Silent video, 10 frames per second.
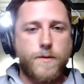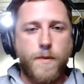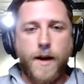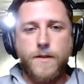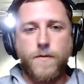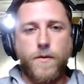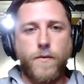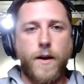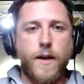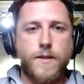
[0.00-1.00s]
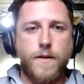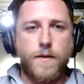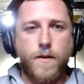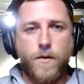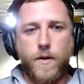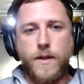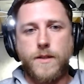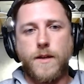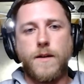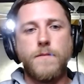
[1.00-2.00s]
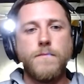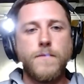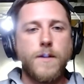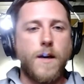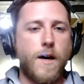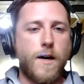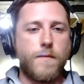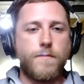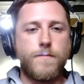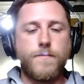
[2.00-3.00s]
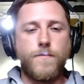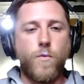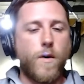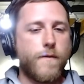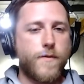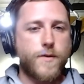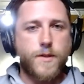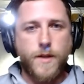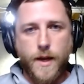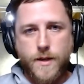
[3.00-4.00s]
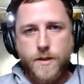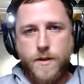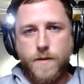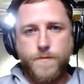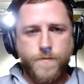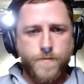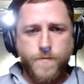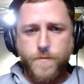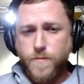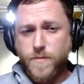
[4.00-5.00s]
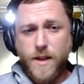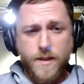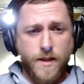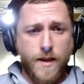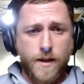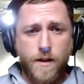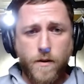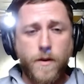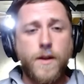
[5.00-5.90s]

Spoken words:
Blocks for 3. It's a crazy 1-for-6 as a yellow.